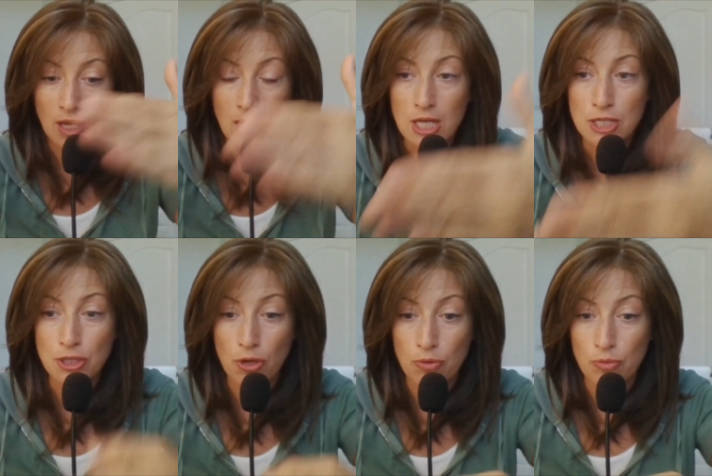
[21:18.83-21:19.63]

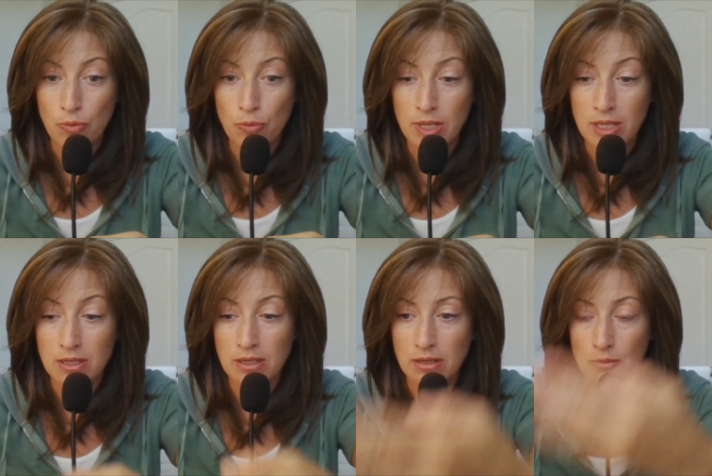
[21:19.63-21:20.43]
So we
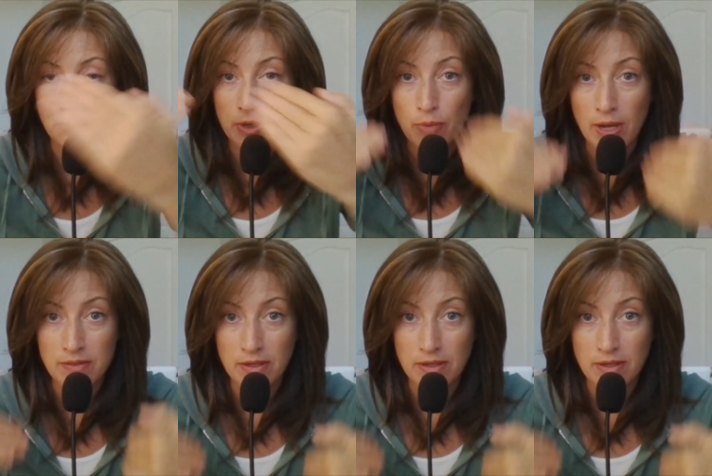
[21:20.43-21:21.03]
rewind the